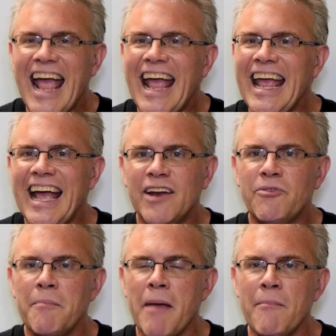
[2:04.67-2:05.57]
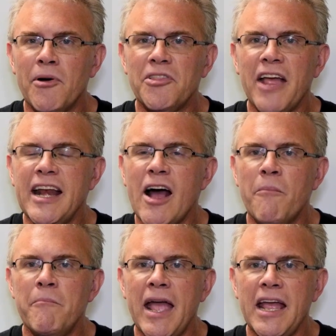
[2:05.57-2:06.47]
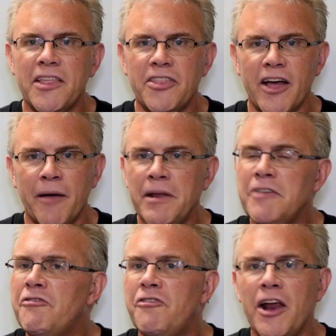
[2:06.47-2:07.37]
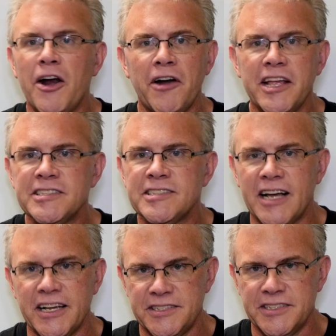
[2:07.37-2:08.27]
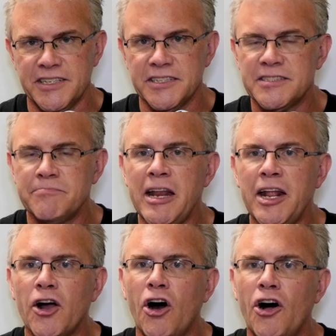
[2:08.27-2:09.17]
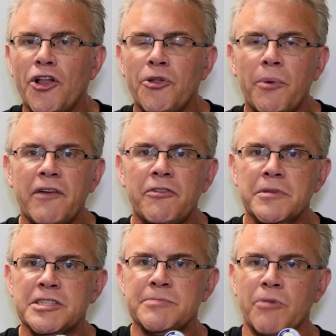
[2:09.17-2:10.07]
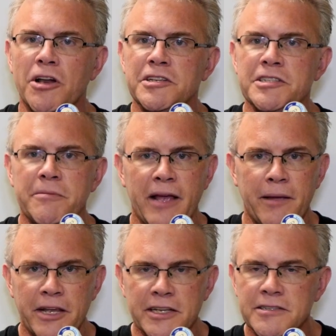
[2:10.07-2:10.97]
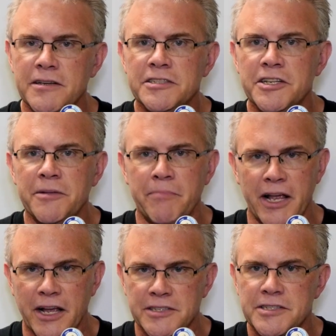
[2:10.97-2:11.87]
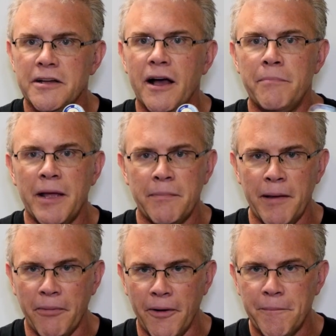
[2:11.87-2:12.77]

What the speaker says: And remember, they now make them in various sizes, meaning all the way from the smallest of babies to the biggest of big people.